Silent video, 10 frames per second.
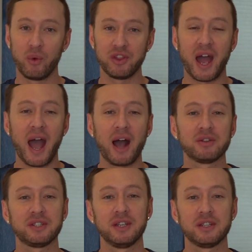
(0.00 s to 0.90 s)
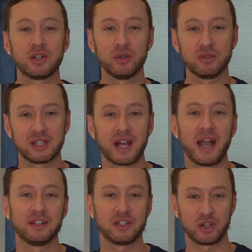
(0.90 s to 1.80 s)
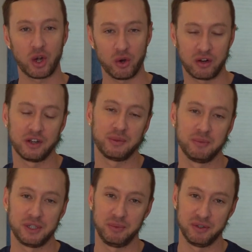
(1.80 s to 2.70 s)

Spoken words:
with the houses whose lights go to Christmas